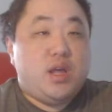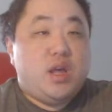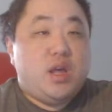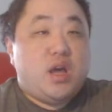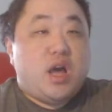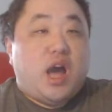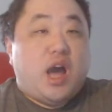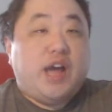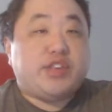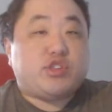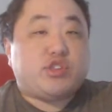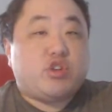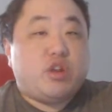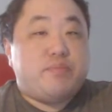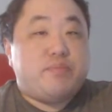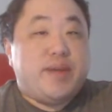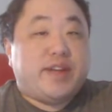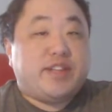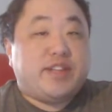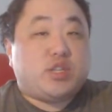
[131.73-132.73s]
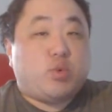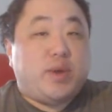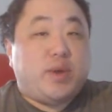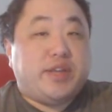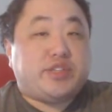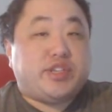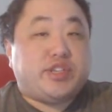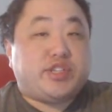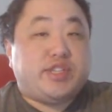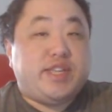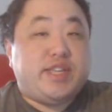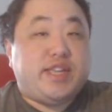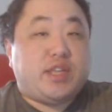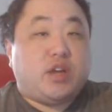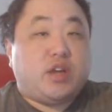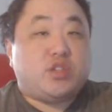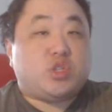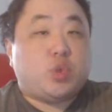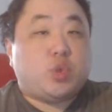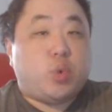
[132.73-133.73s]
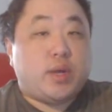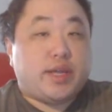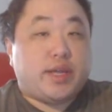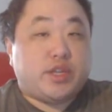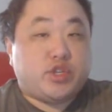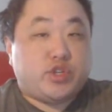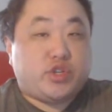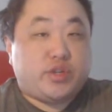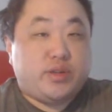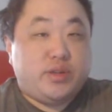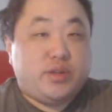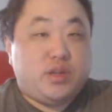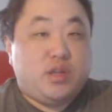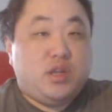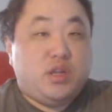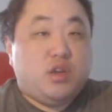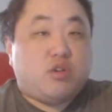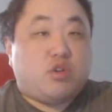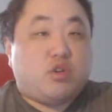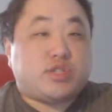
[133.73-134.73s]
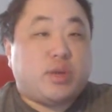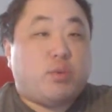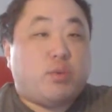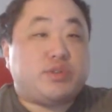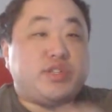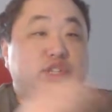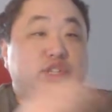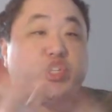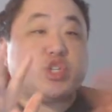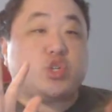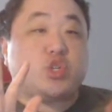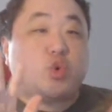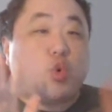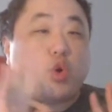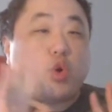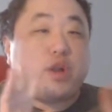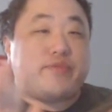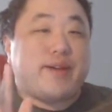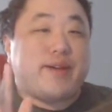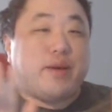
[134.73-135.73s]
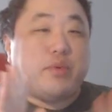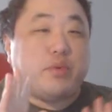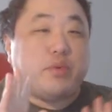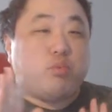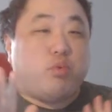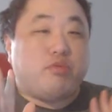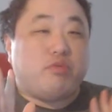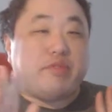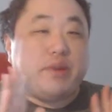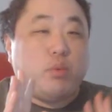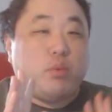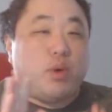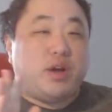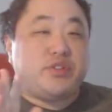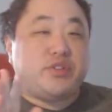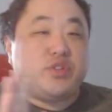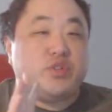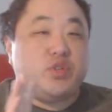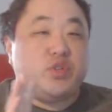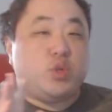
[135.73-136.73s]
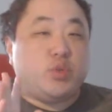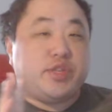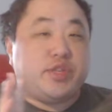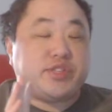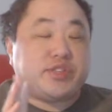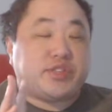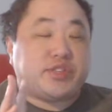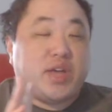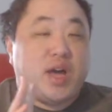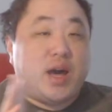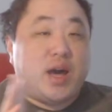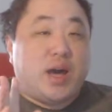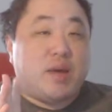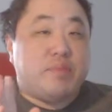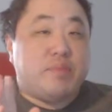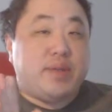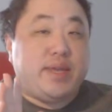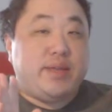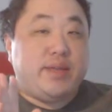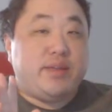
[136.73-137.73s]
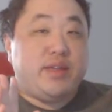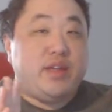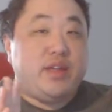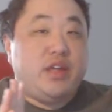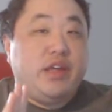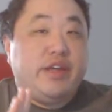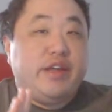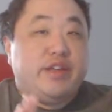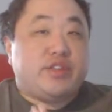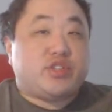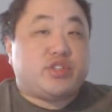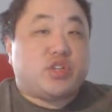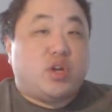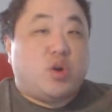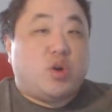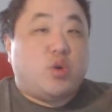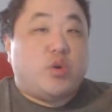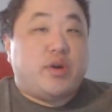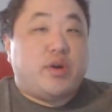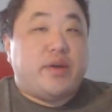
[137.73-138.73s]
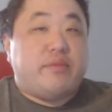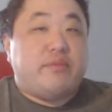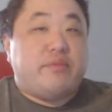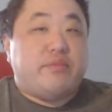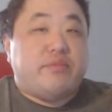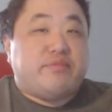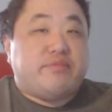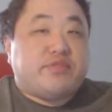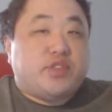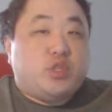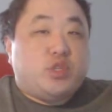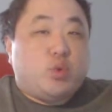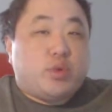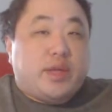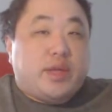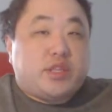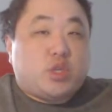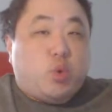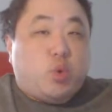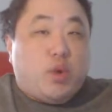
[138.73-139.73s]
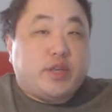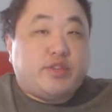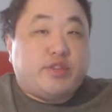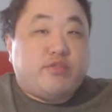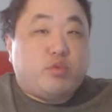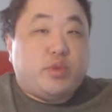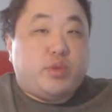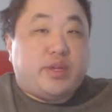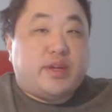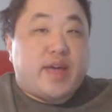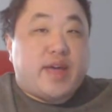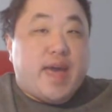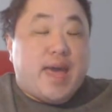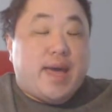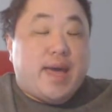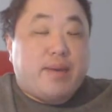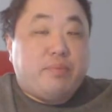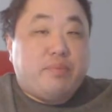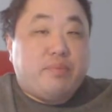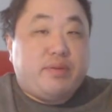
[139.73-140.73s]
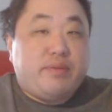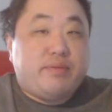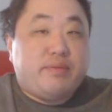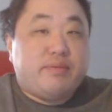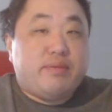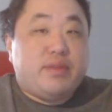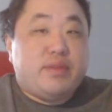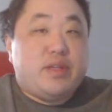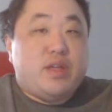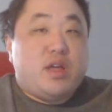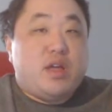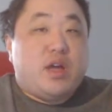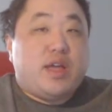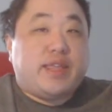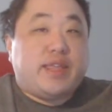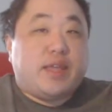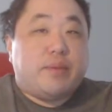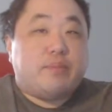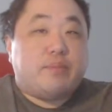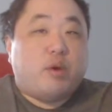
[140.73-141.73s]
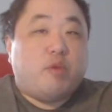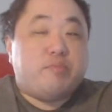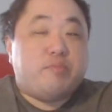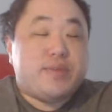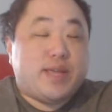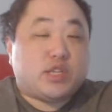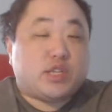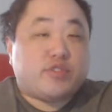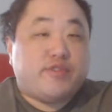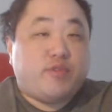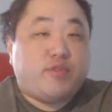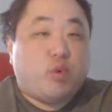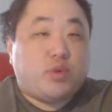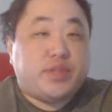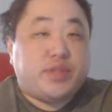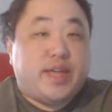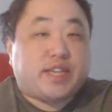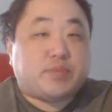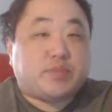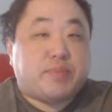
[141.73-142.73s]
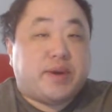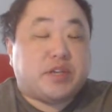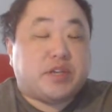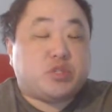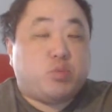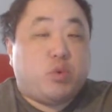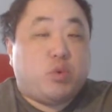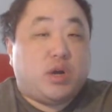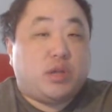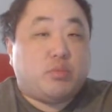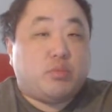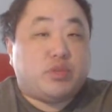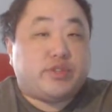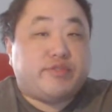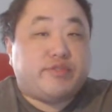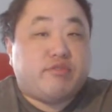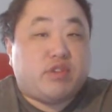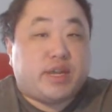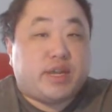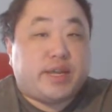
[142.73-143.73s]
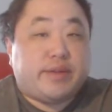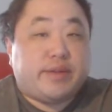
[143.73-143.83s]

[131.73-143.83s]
I started back in 2016 on Twitch. Of course, I wasn't sure if I would really want to do this as a hobby, so to do it on Twitch through the app on both PS4 and Xbox One was free.